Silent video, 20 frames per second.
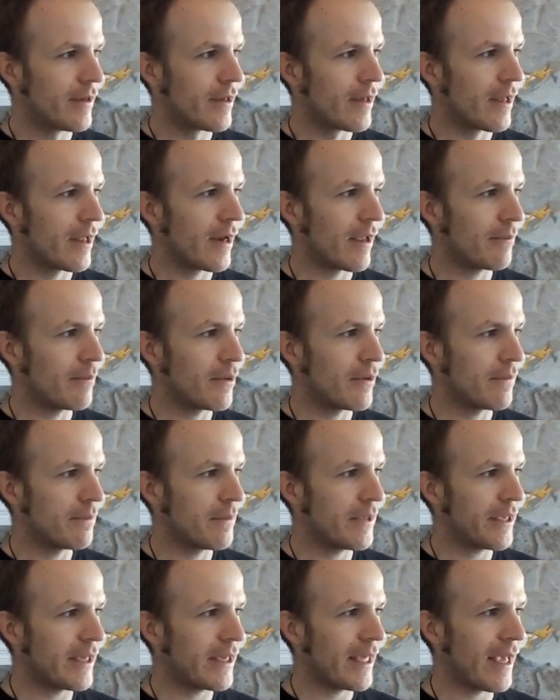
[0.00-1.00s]
And I put
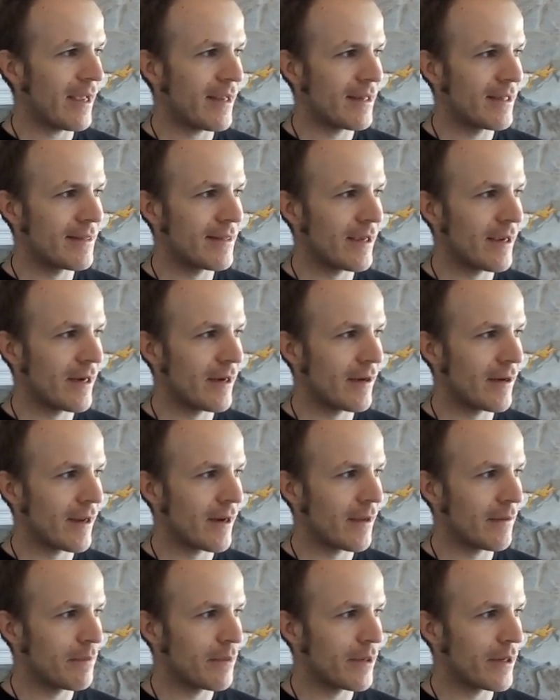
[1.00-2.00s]
pecan in there, and I
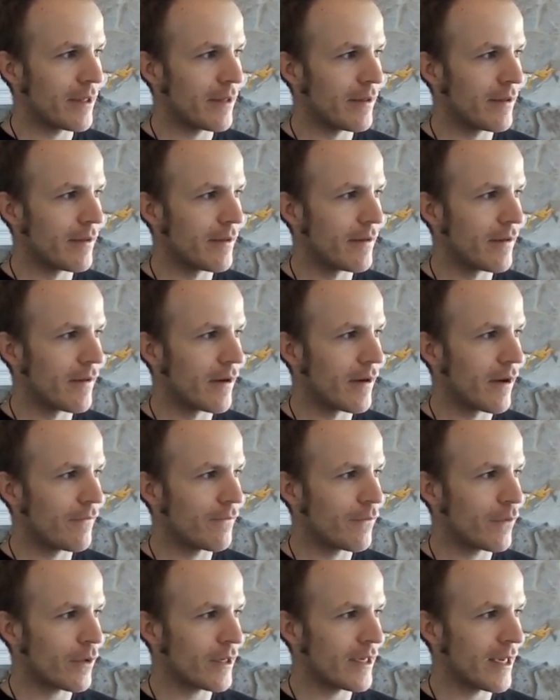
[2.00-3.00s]
put a
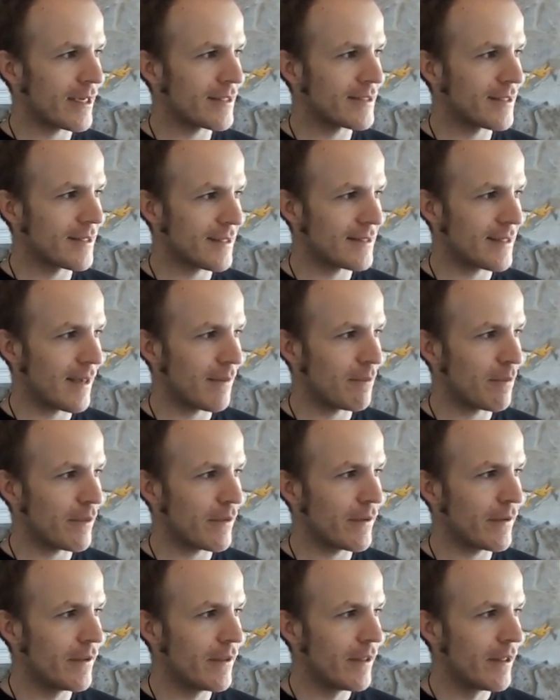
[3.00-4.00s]
forecast example,